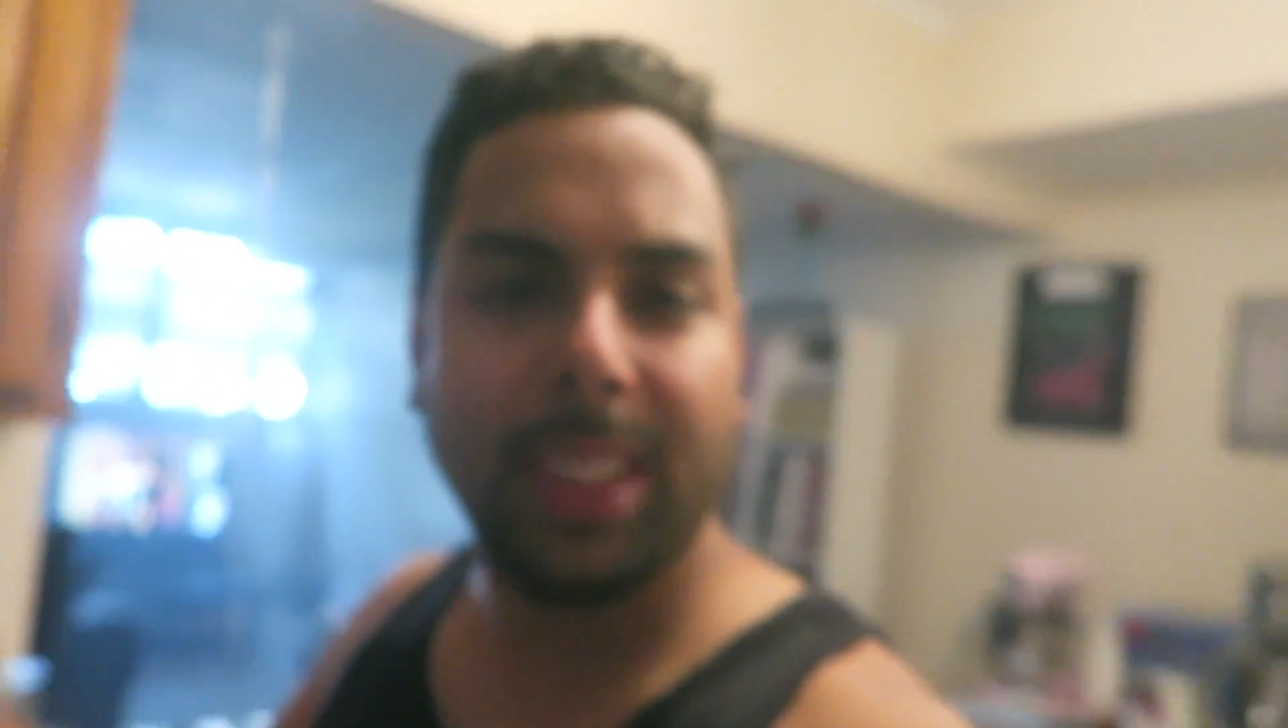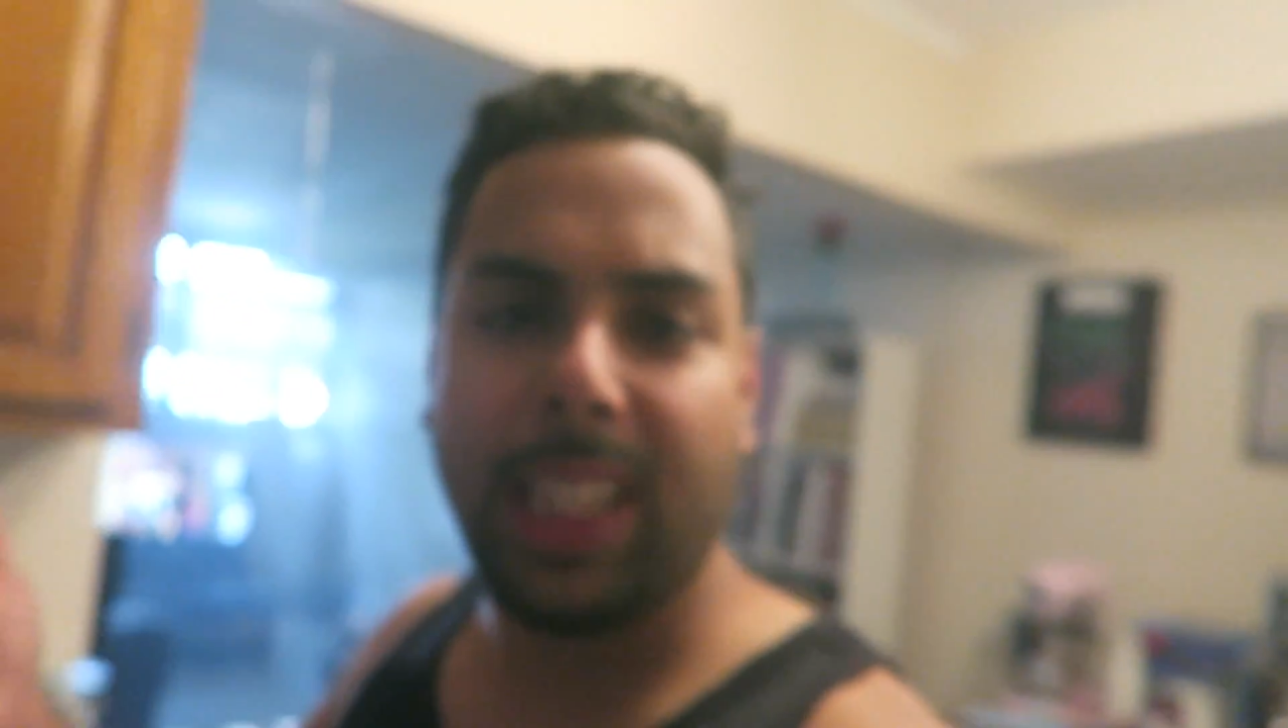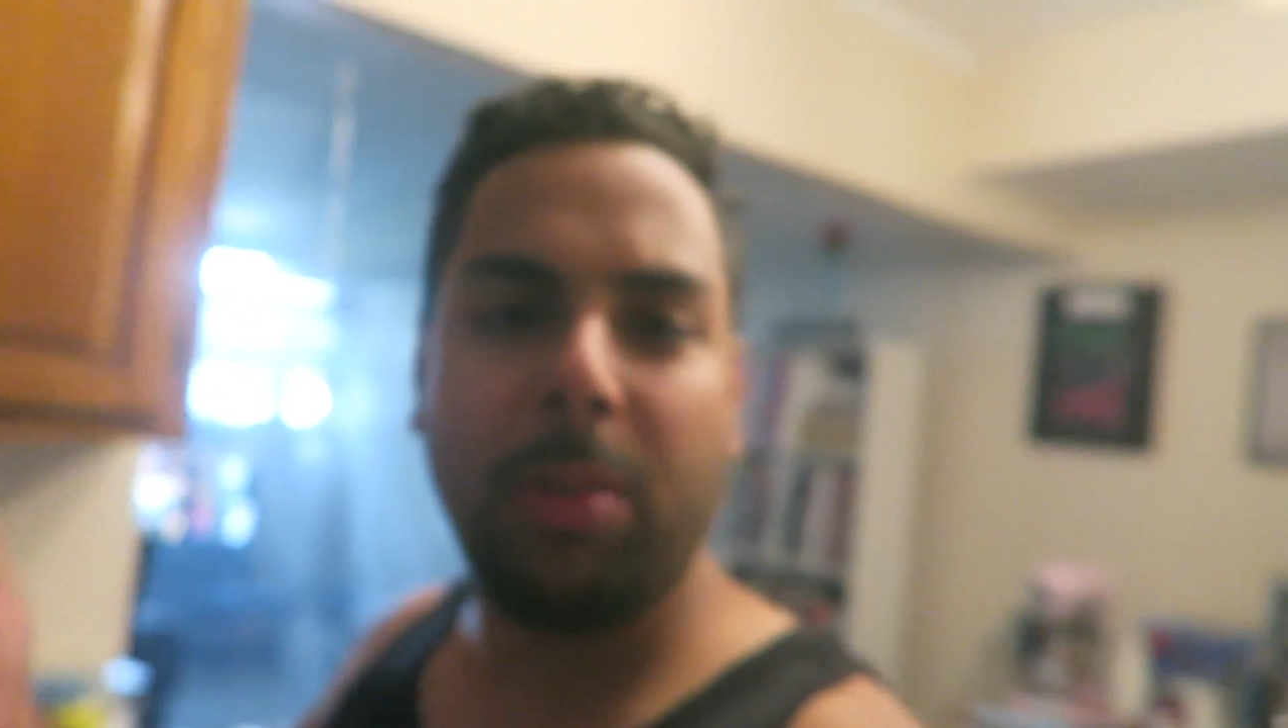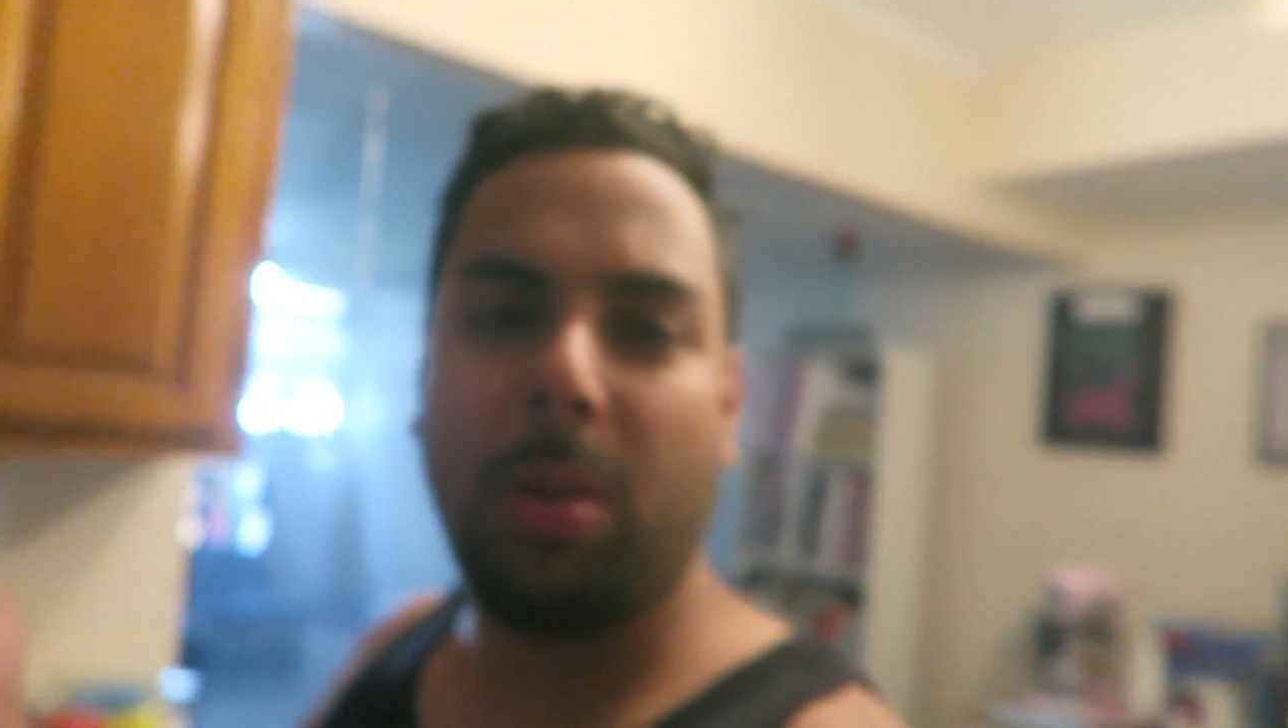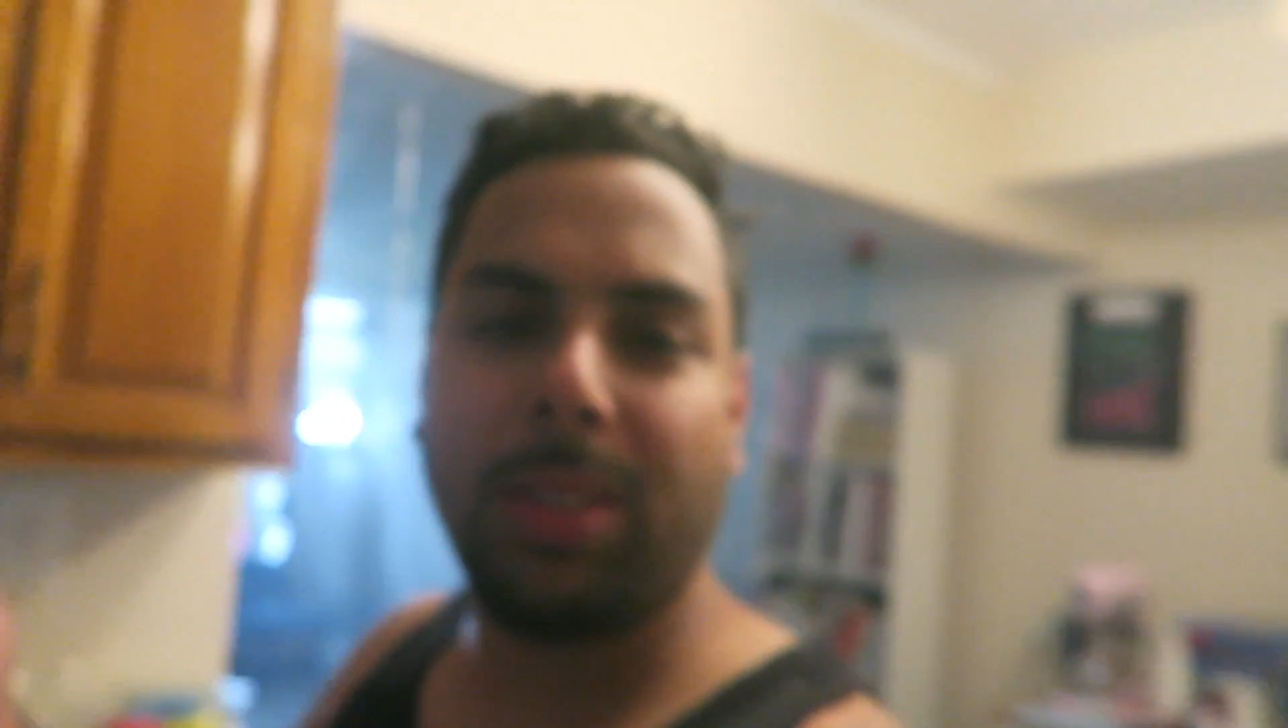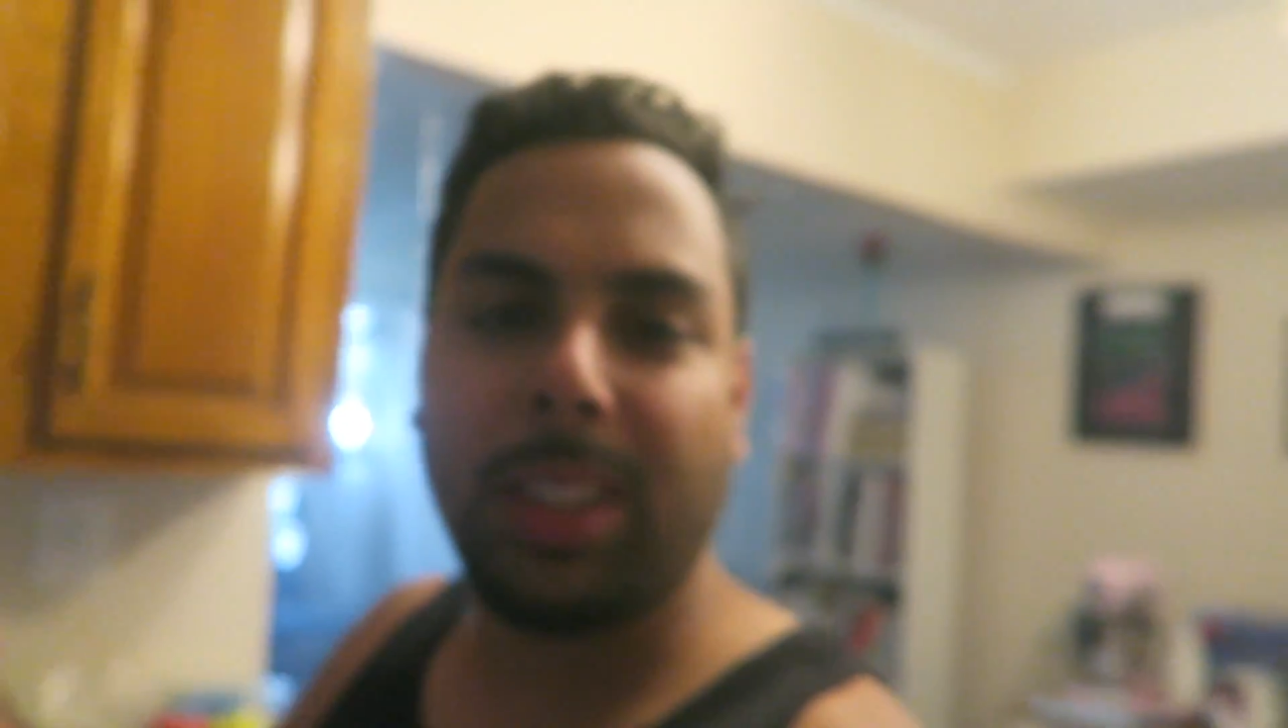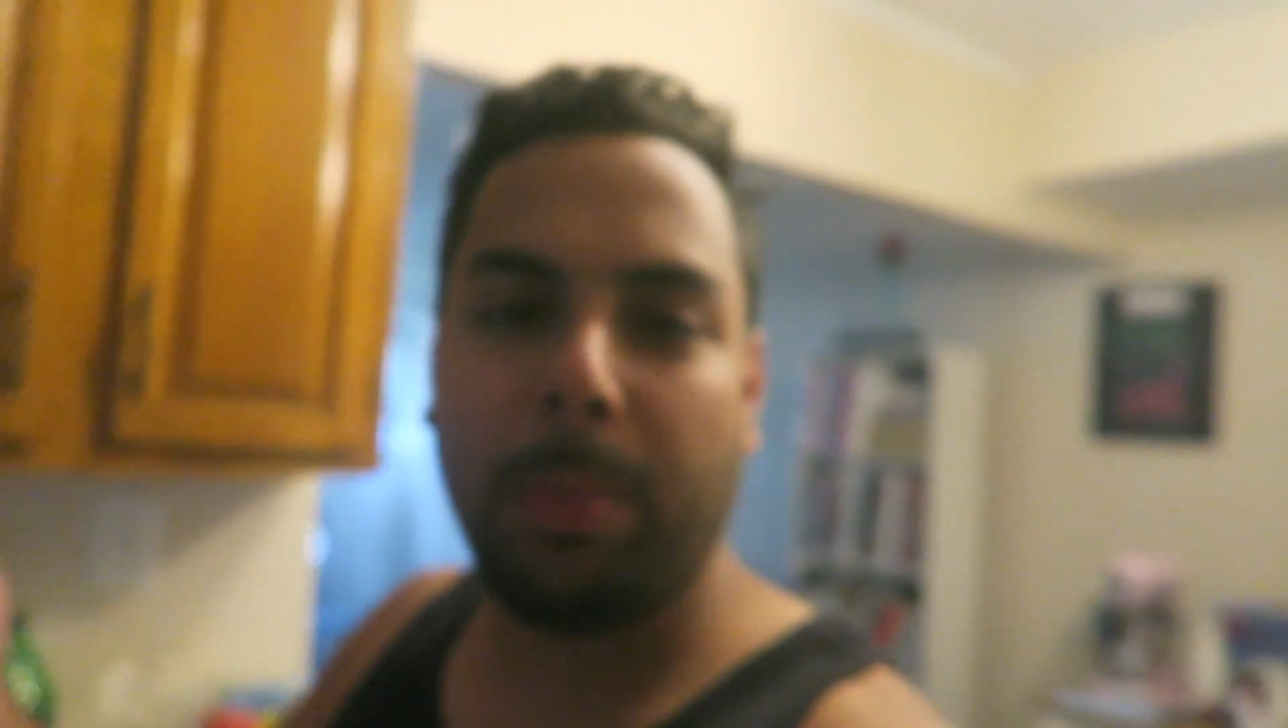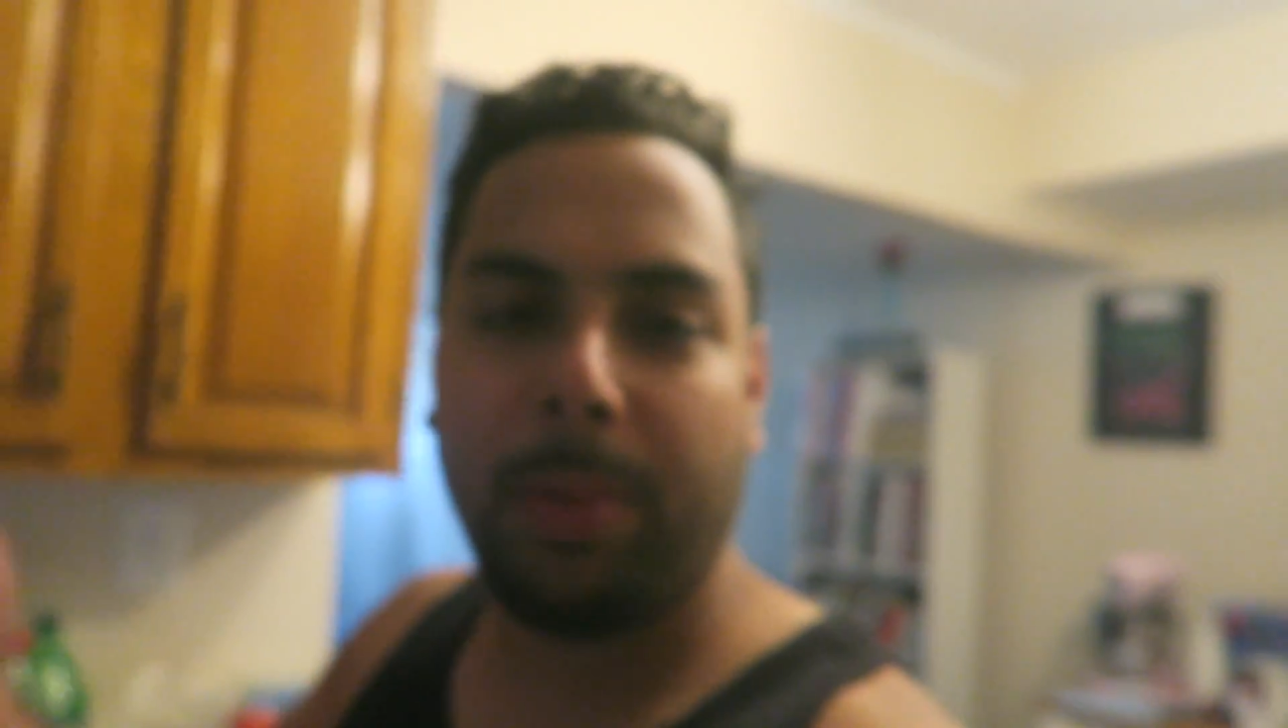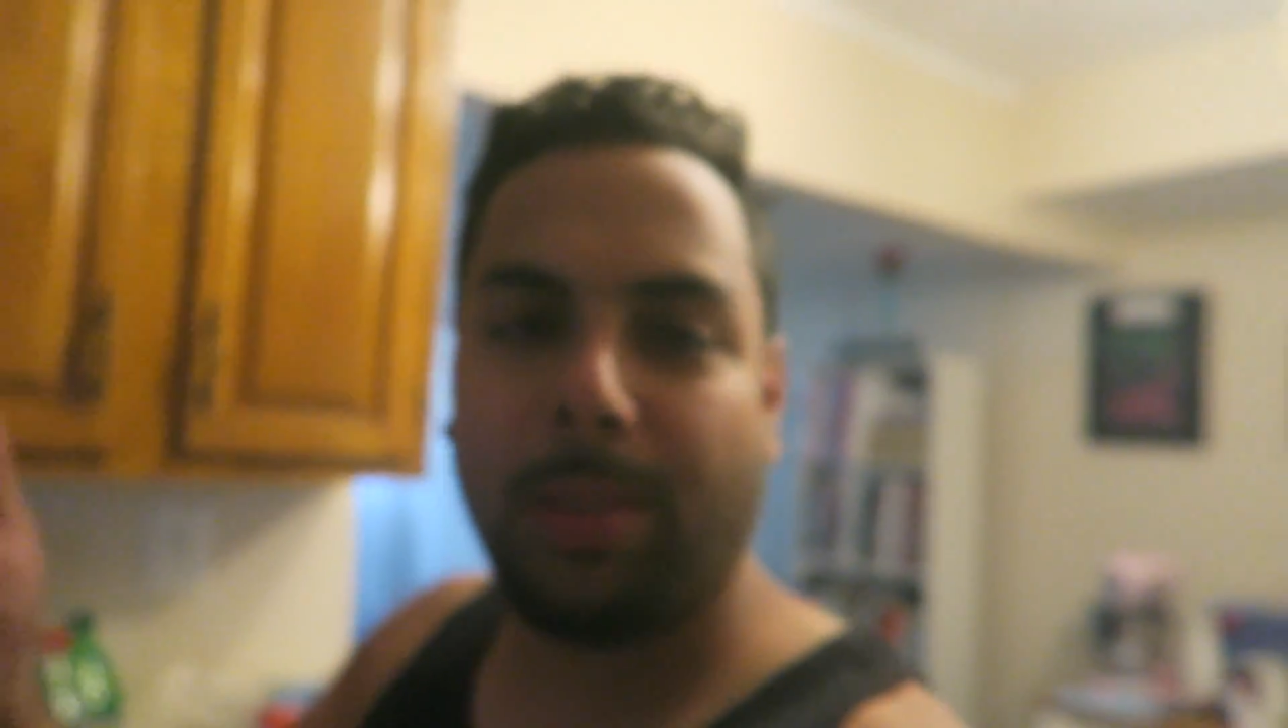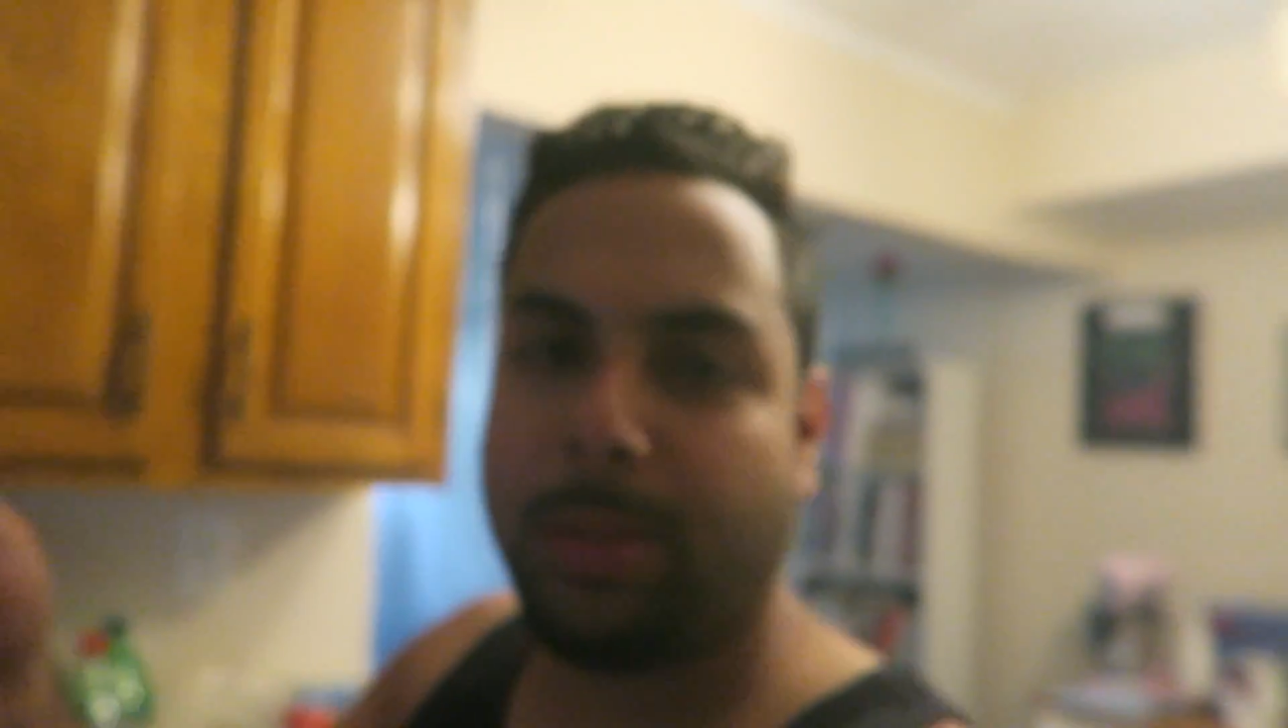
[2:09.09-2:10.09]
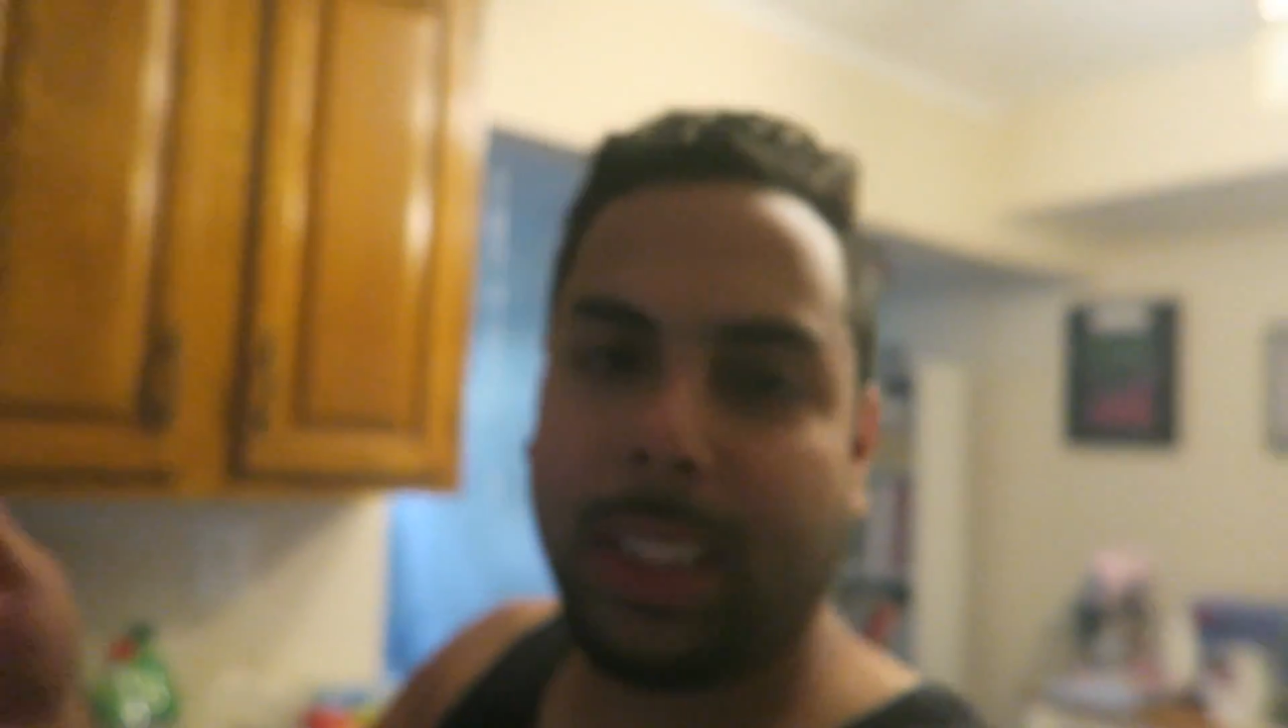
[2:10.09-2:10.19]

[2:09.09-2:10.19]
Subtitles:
Quinoa was simple.